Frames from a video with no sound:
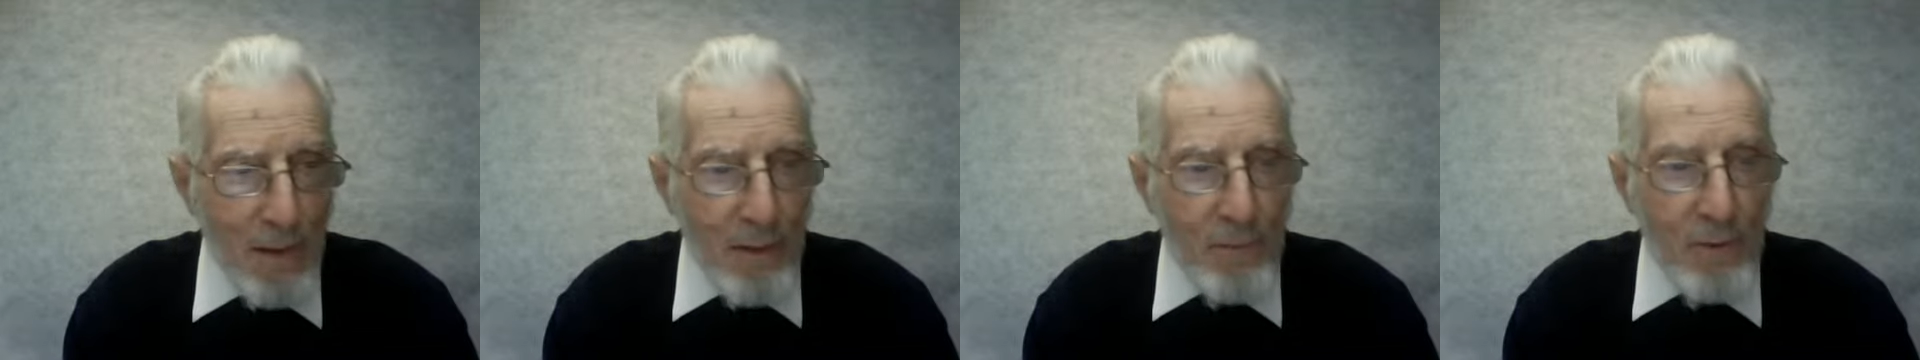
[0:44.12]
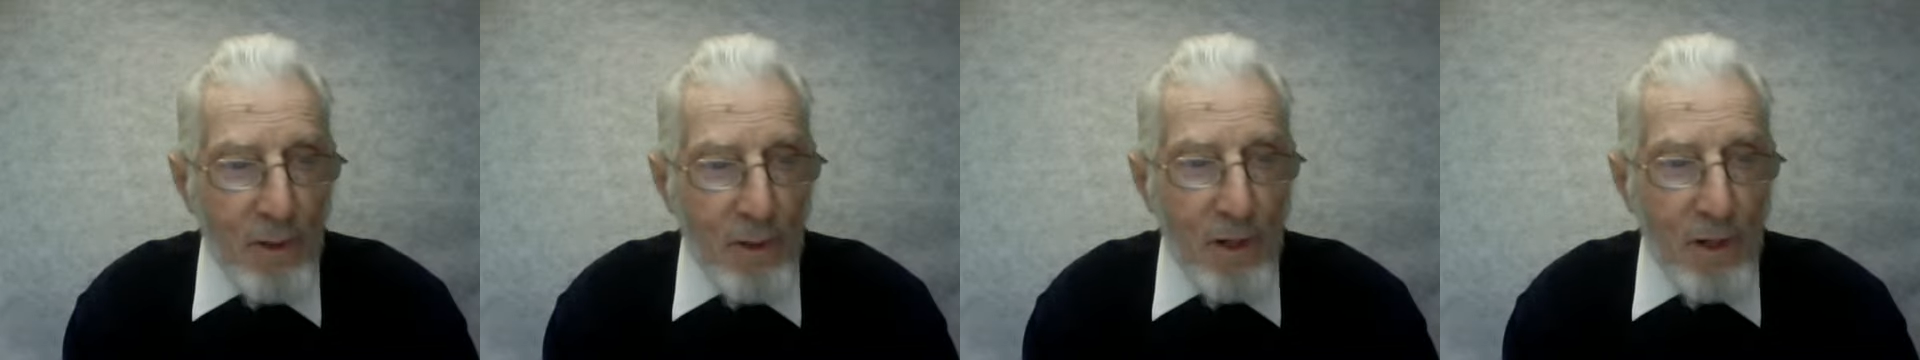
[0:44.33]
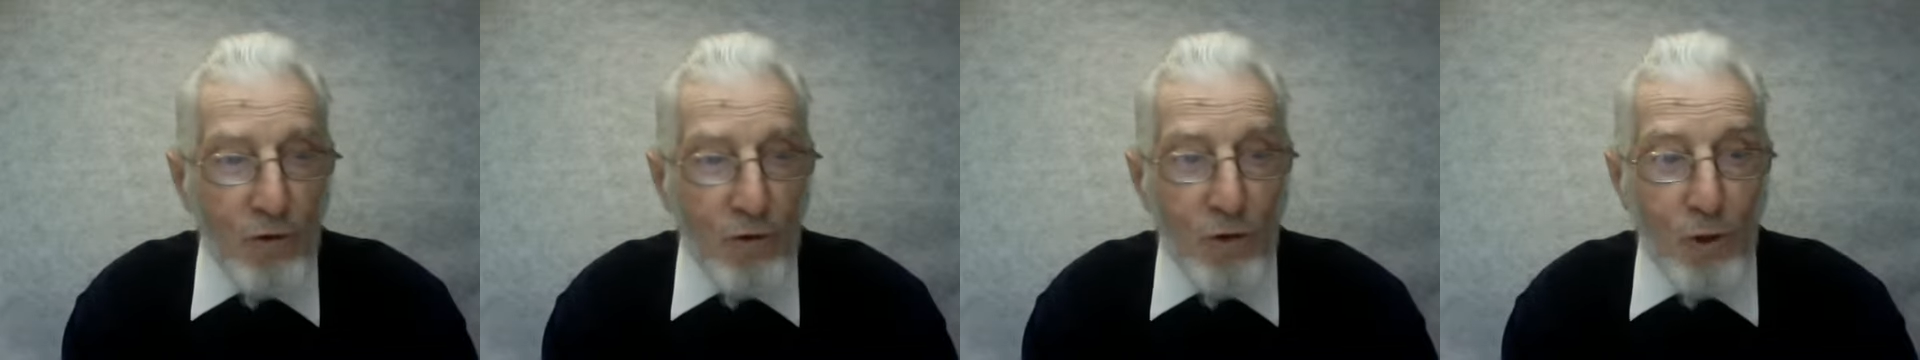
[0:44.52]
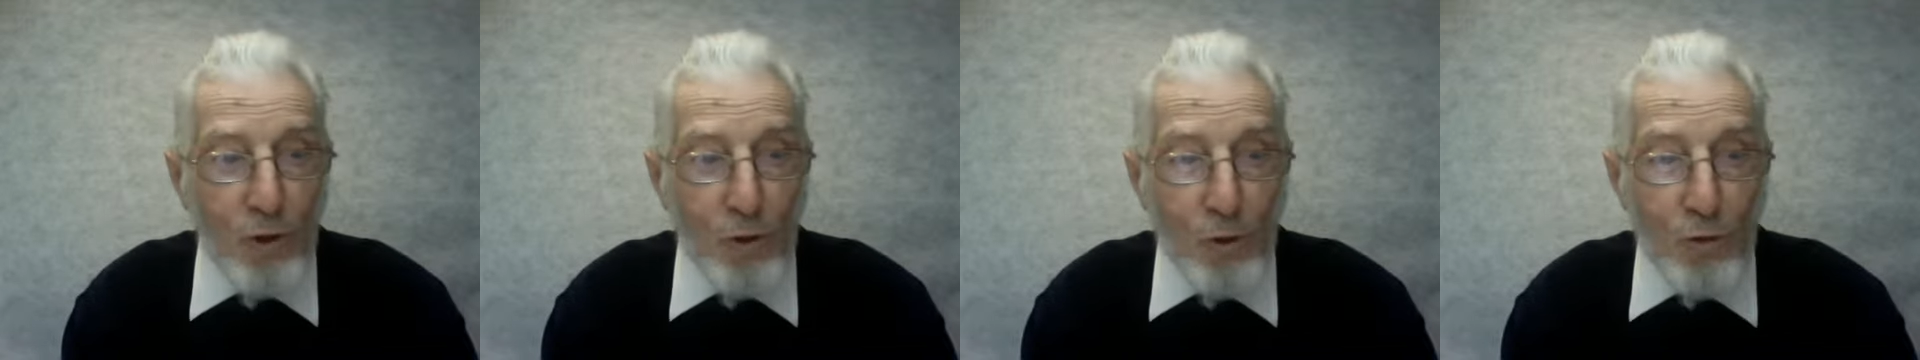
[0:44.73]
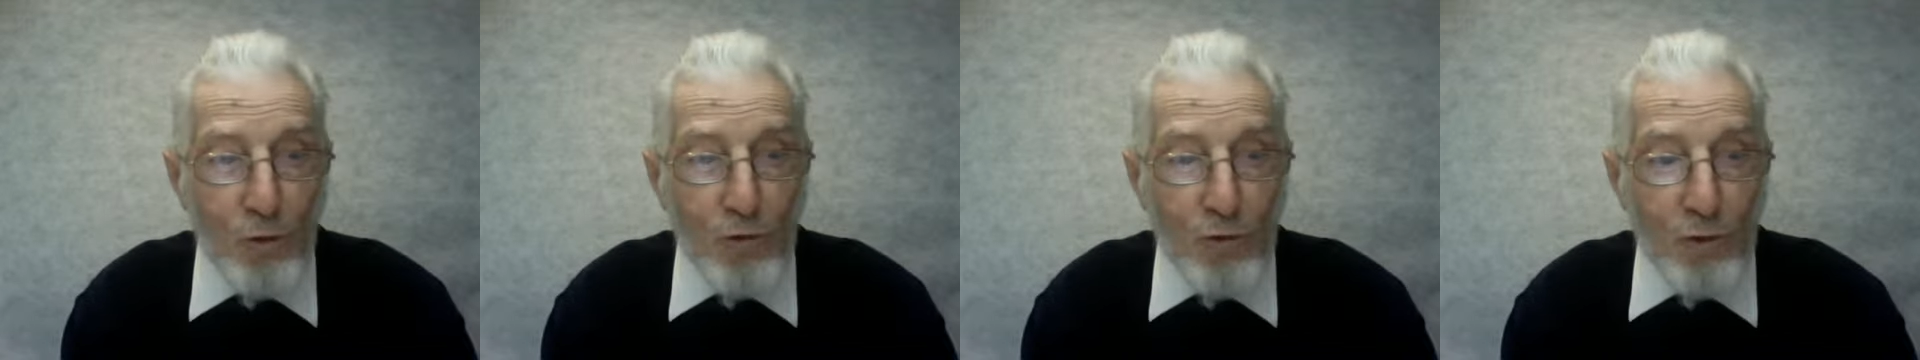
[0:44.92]
then a
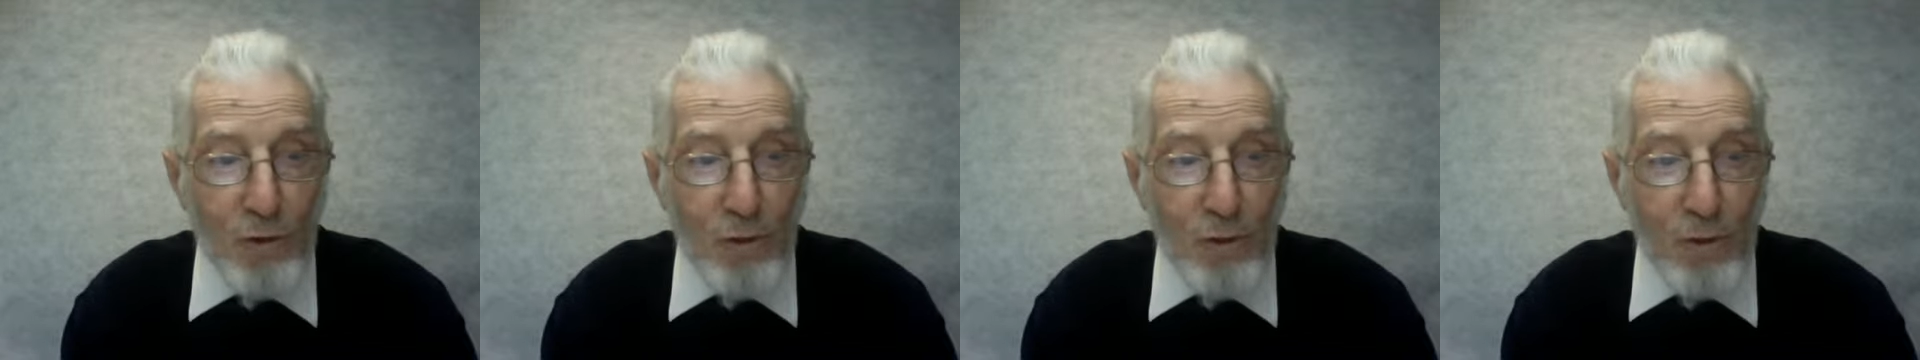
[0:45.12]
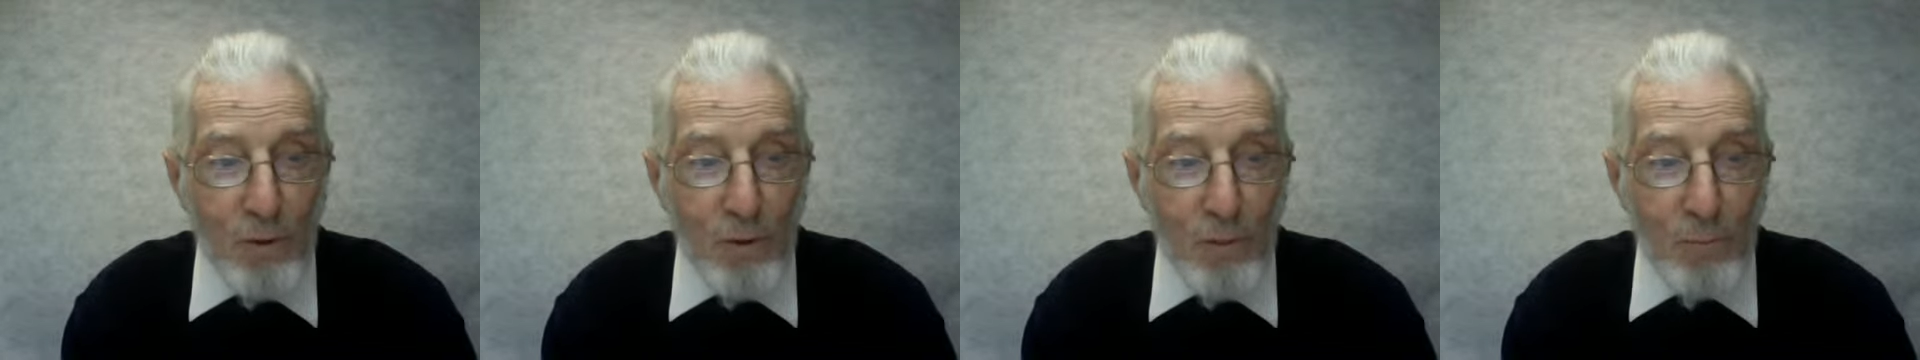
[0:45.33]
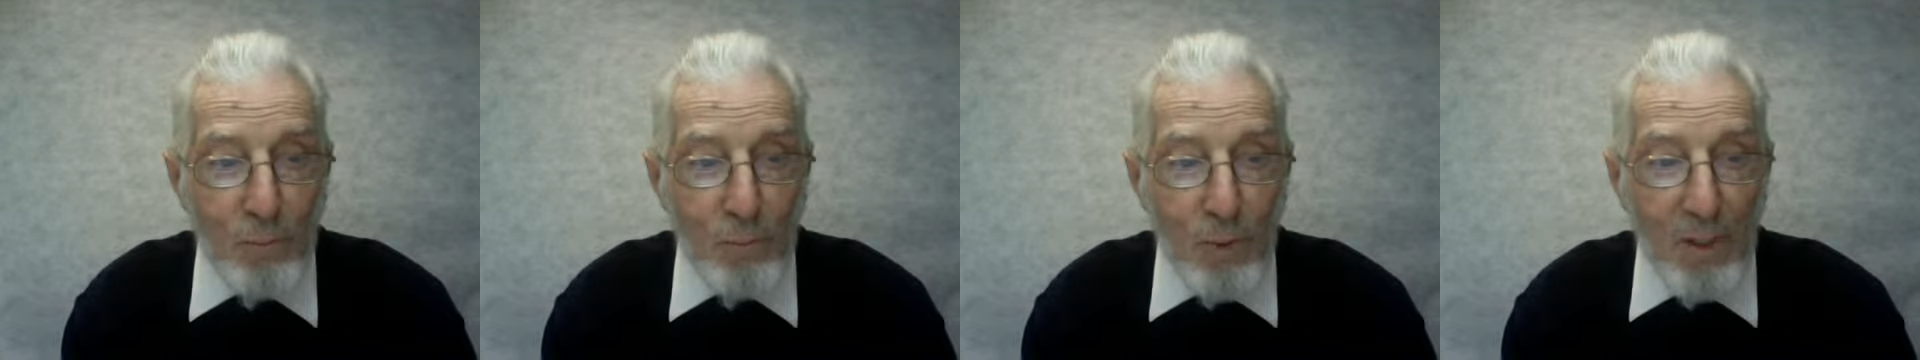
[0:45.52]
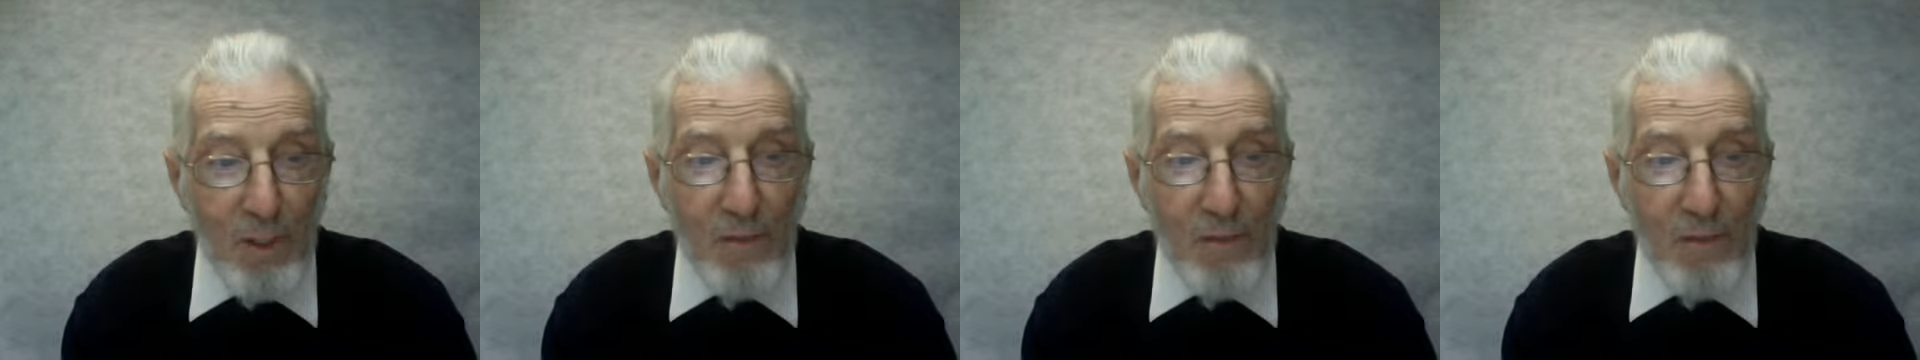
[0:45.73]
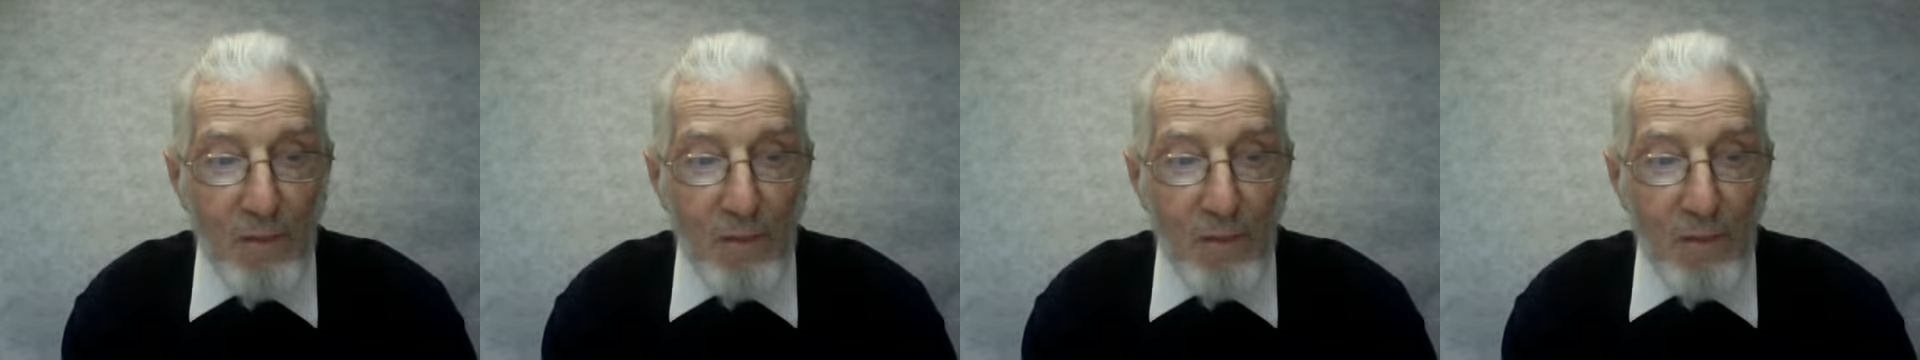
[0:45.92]
solution could bring